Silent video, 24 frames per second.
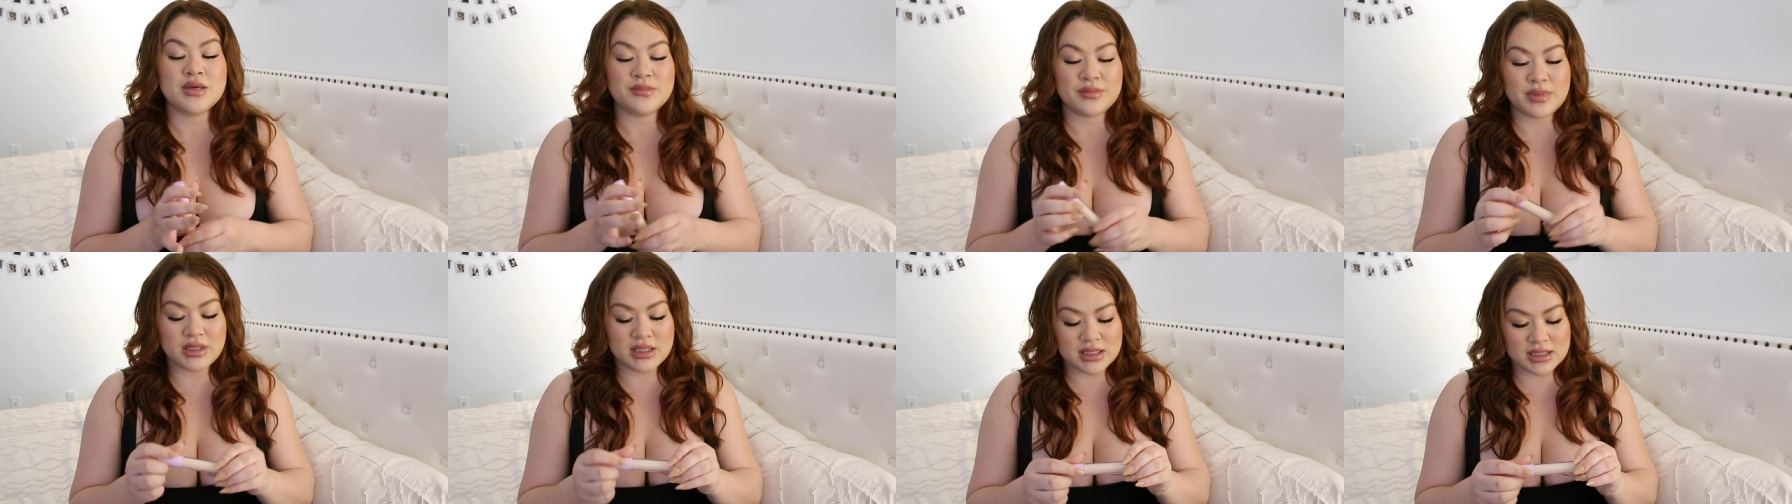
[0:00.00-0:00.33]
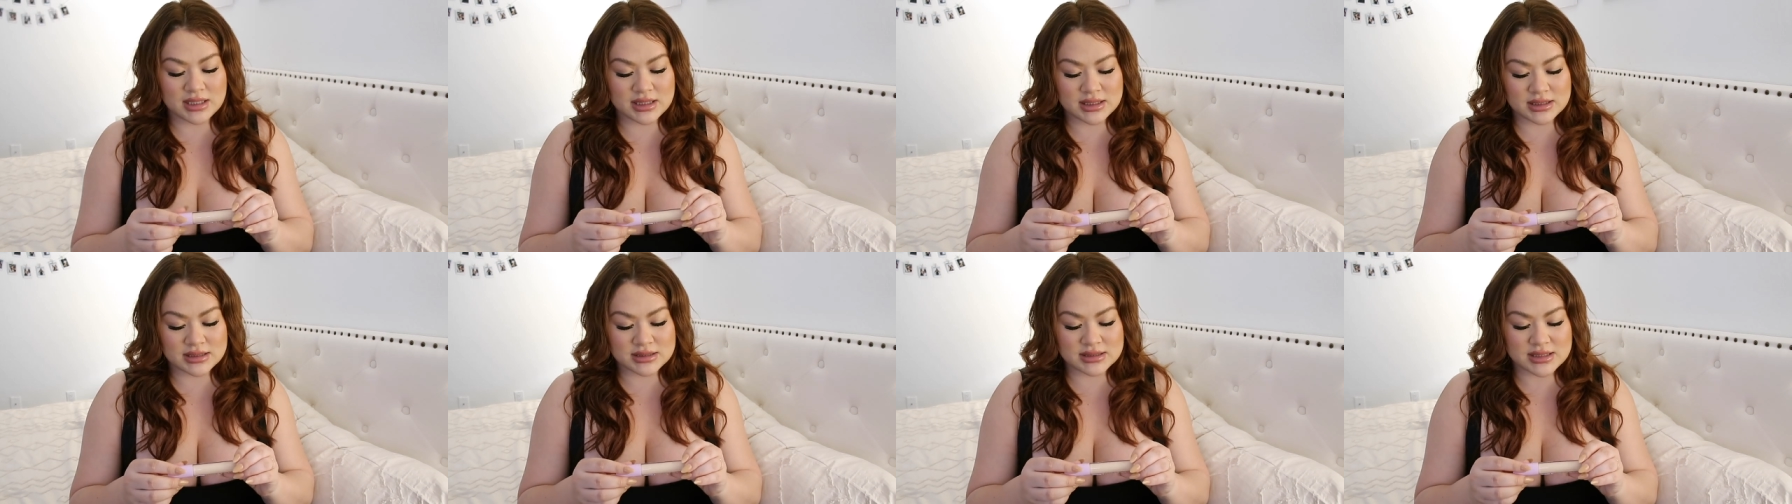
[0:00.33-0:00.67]

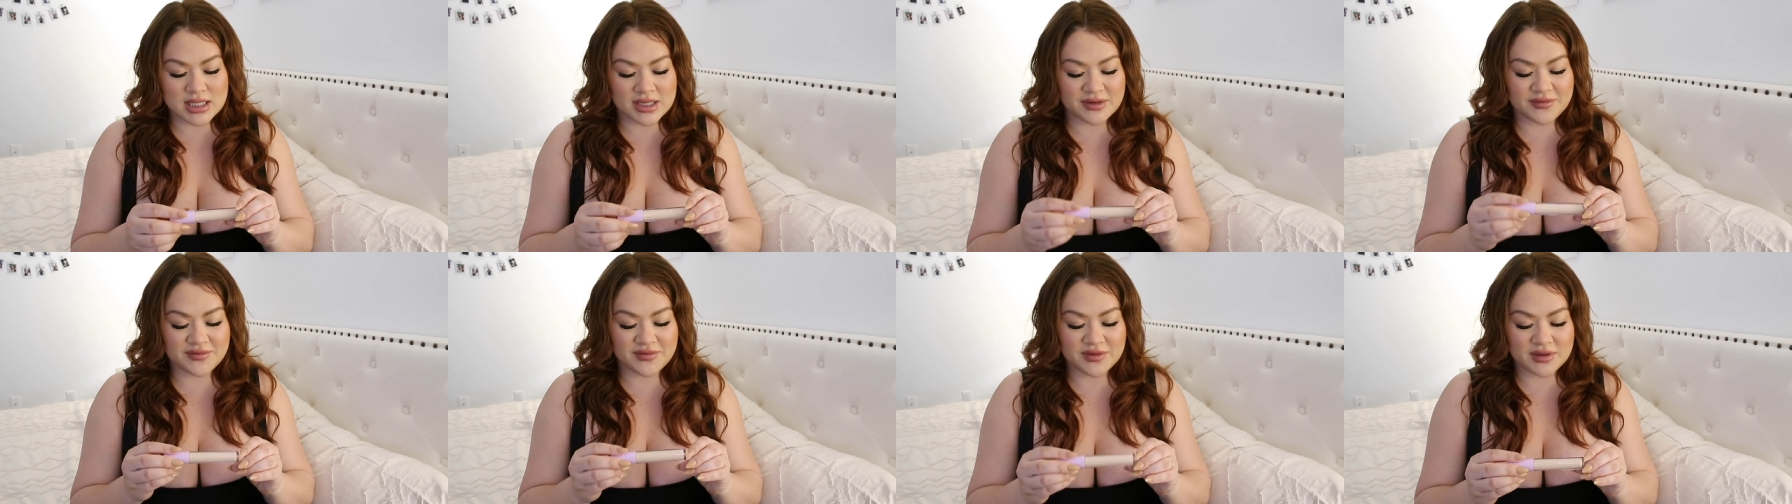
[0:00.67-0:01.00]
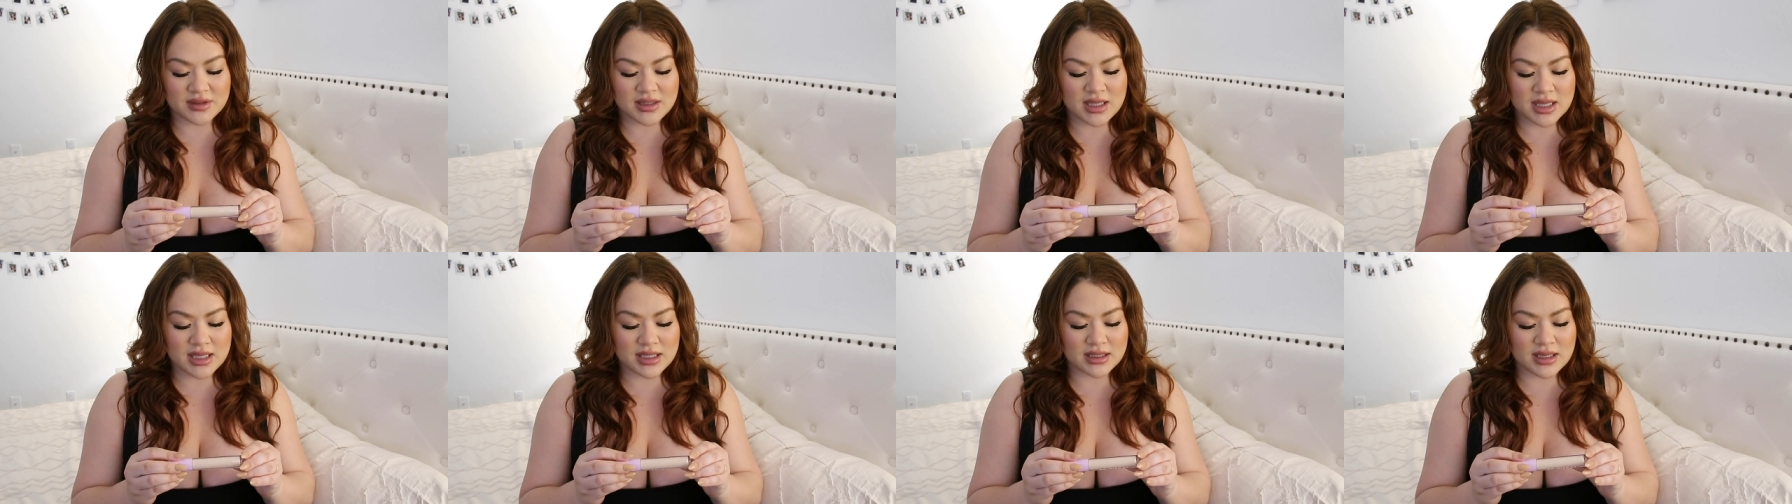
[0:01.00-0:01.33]
because I feel
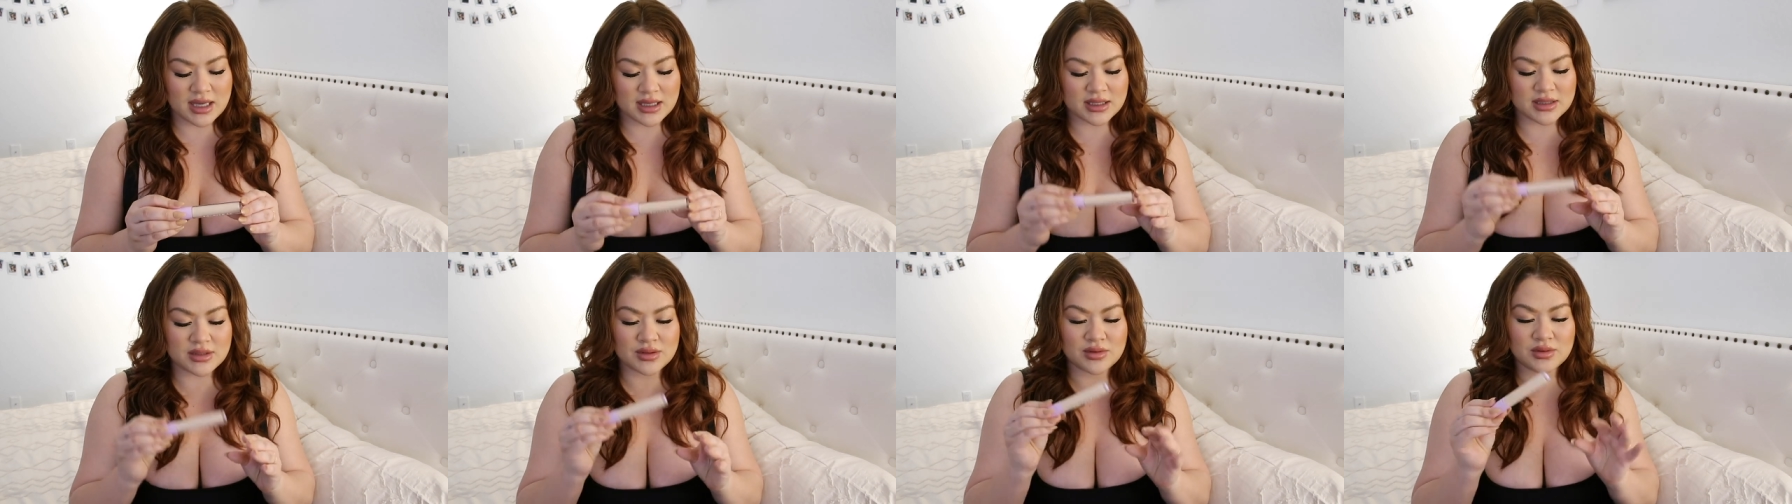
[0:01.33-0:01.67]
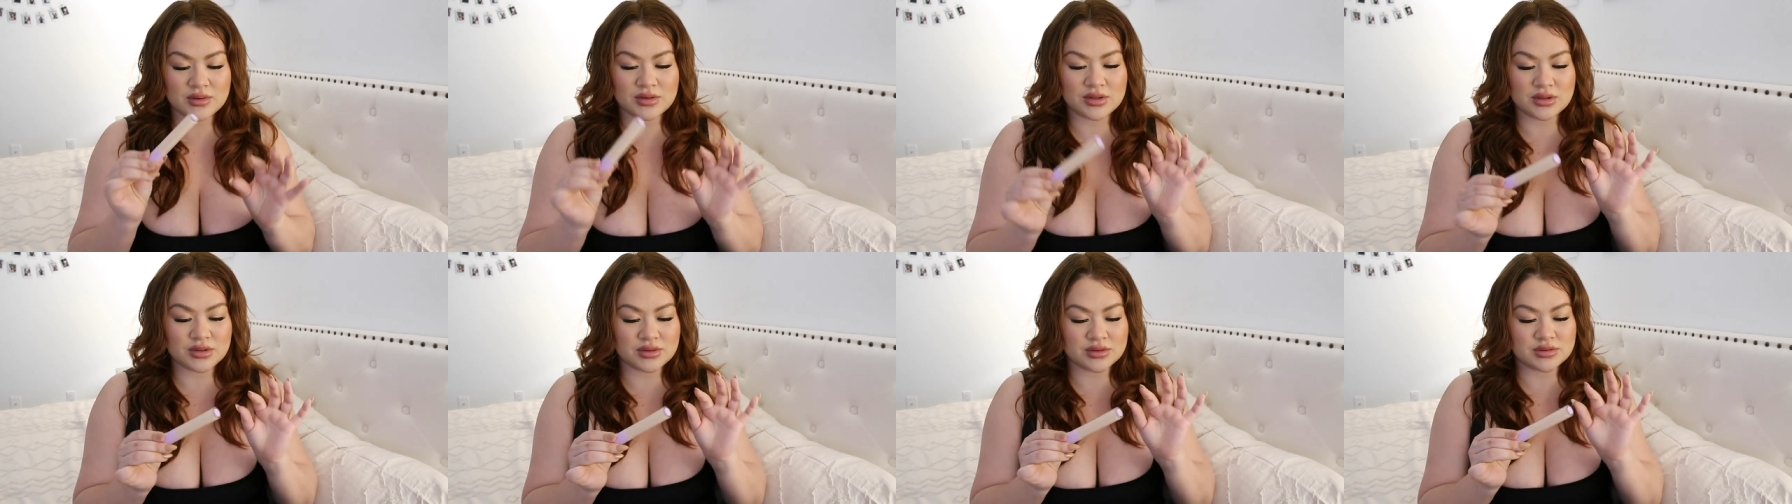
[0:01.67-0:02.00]
like I can go a
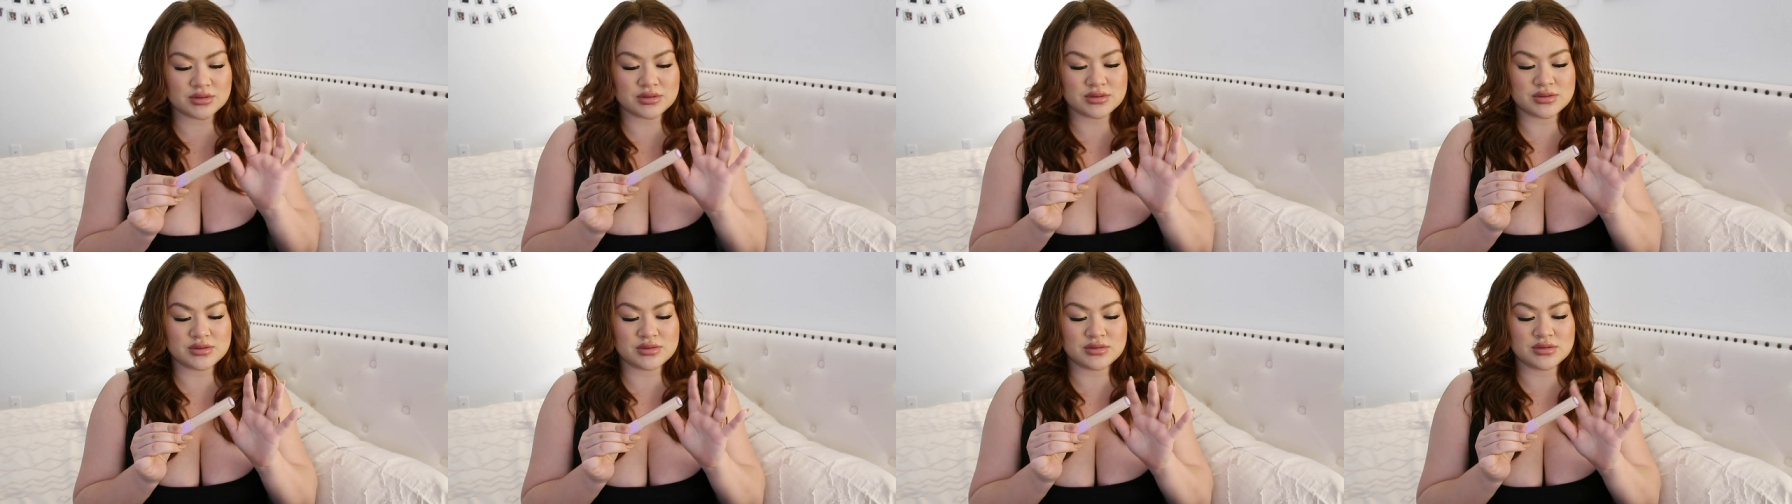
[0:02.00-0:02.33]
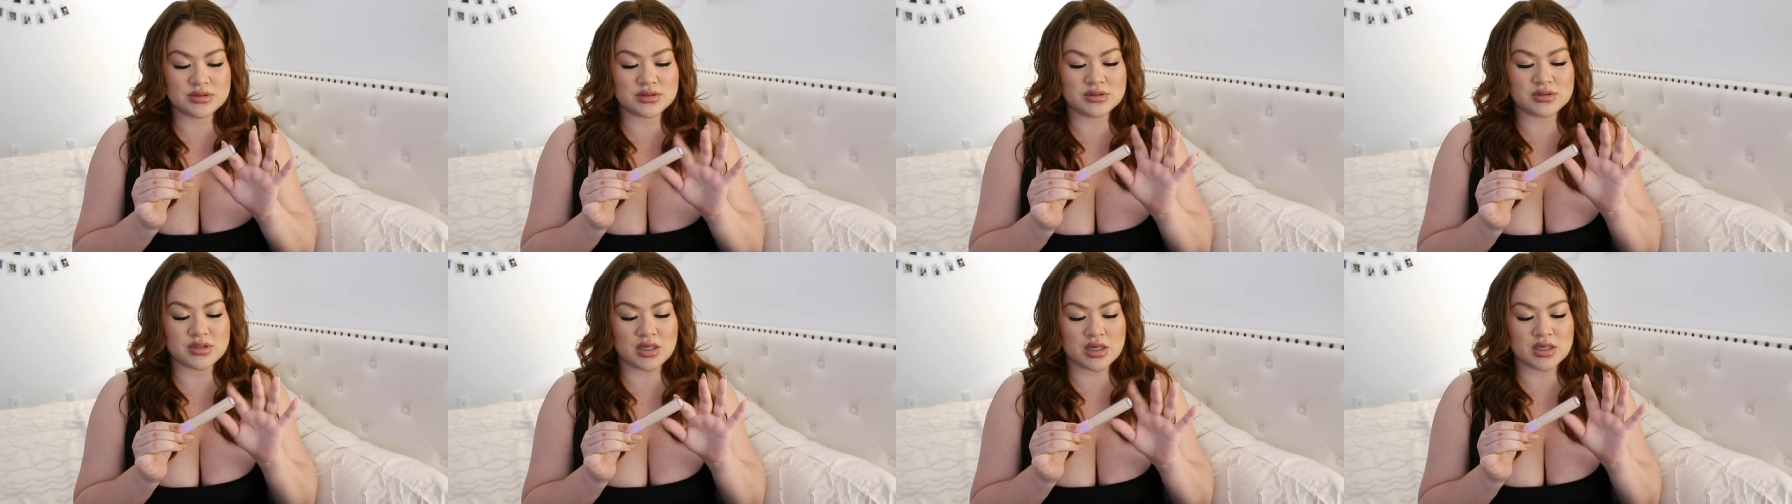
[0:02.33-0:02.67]
little
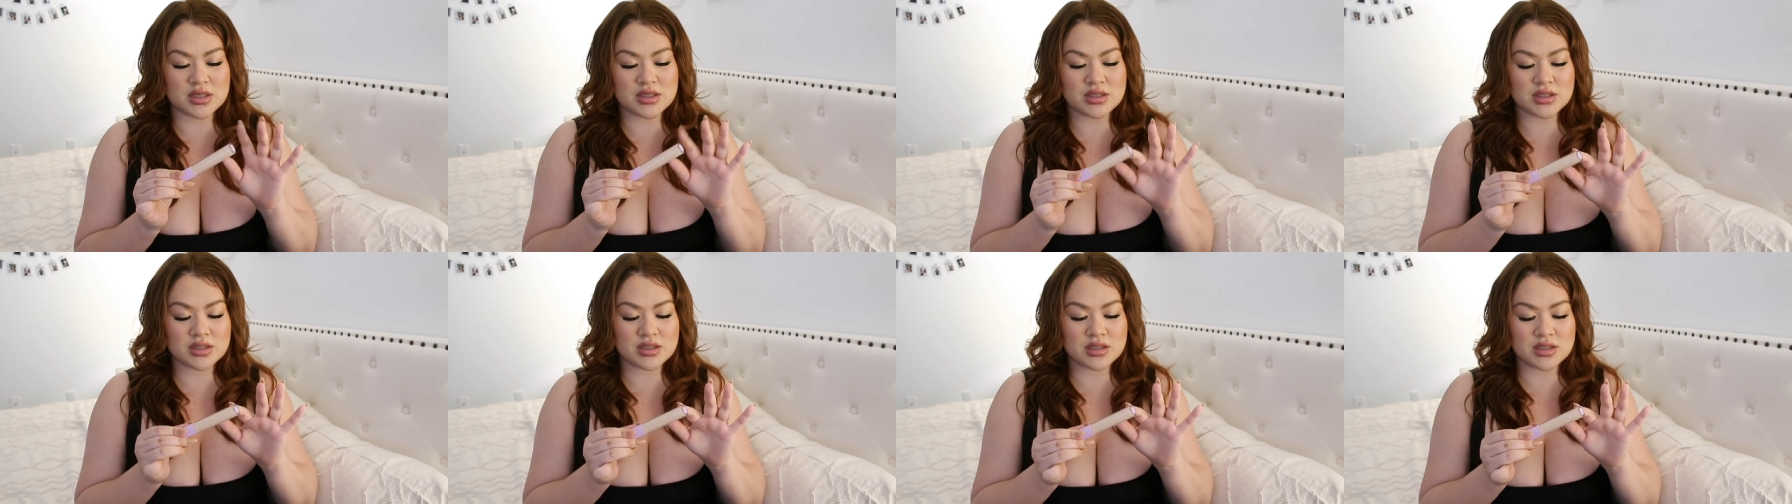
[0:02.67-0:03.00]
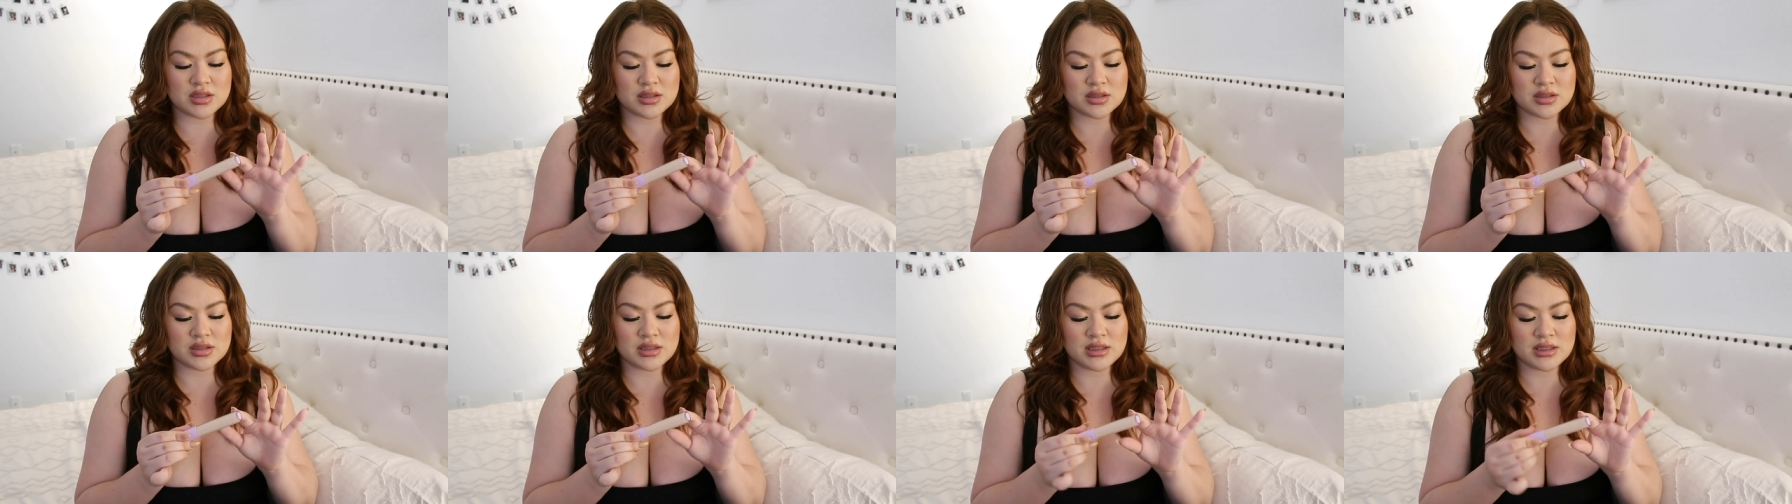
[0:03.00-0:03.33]

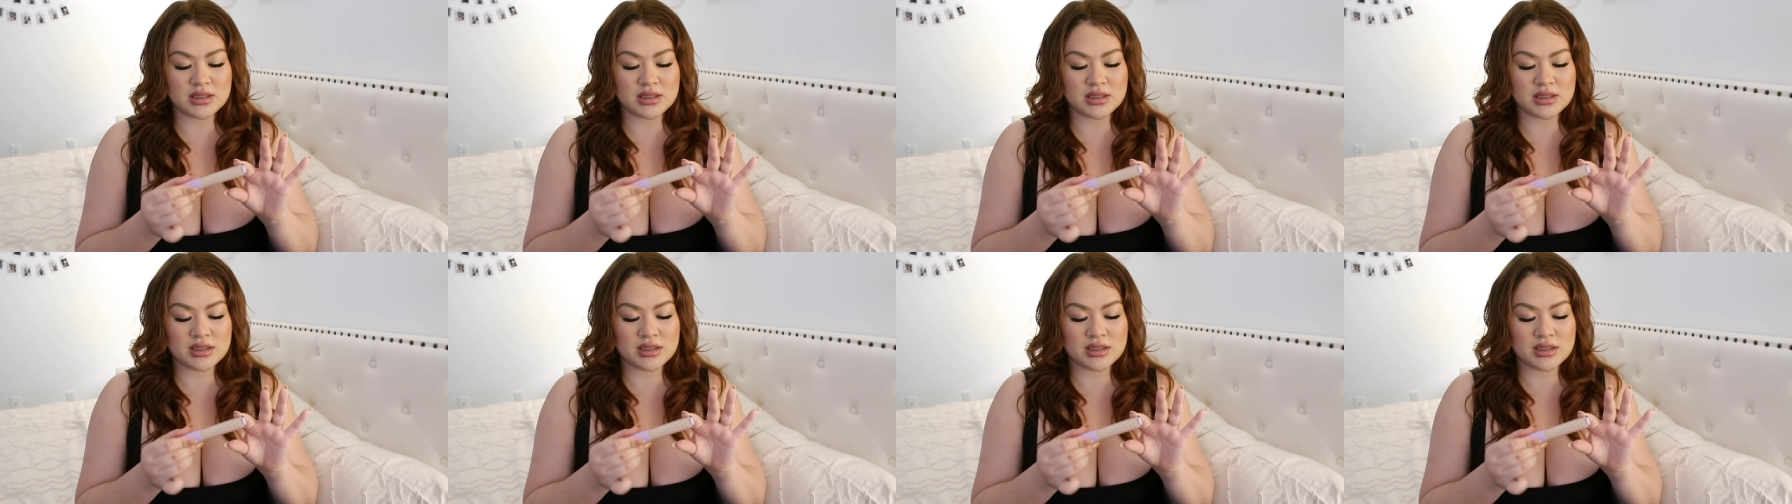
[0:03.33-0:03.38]
darker